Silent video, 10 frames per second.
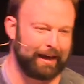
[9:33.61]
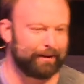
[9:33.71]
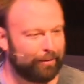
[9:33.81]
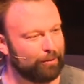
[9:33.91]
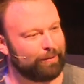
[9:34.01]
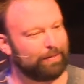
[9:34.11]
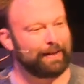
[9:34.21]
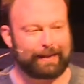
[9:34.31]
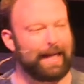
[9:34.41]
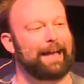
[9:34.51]
other than
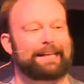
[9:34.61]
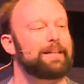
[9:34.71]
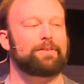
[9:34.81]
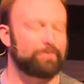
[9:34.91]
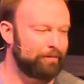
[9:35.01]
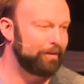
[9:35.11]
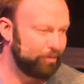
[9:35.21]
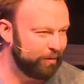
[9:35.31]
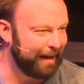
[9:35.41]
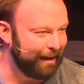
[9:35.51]
that God is the
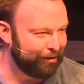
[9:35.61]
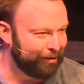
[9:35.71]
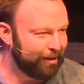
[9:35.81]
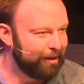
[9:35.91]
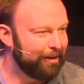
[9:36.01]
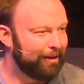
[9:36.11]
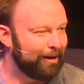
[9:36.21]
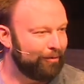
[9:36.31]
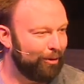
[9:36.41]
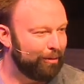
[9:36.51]
creator
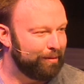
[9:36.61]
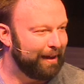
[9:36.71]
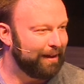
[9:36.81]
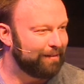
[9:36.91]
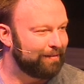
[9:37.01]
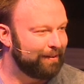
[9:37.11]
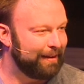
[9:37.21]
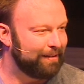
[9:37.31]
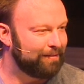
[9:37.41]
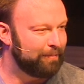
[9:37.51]
of all things. He
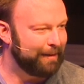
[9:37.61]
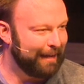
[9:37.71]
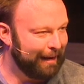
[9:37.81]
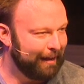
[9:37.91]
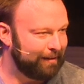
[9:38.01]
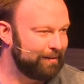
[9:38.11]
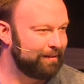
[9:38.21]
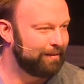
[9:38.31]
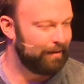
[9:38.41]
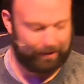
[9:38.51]
is the beginning
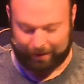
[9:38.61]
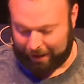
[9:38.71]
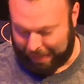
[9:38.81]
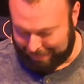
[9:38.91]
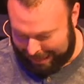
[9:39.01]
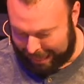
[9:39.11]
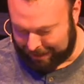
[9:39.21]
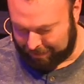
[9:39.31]
and the end.